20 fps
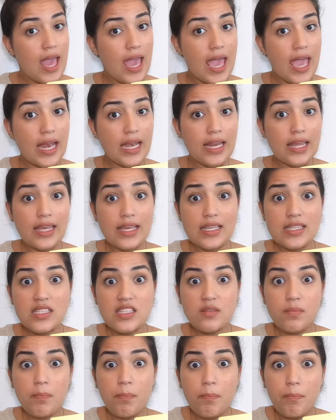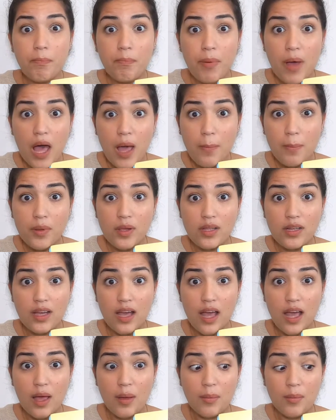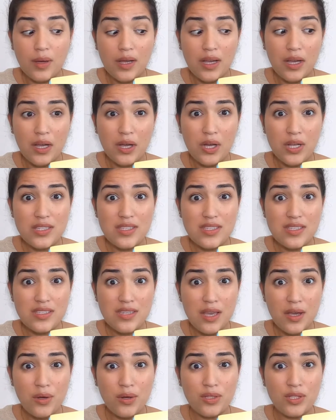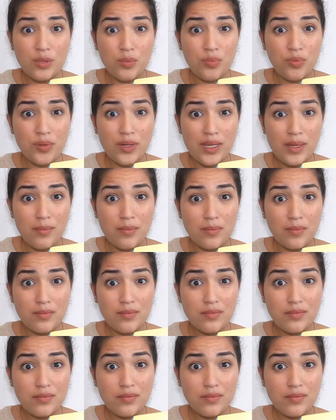and his bubble gum got stuck on the brim.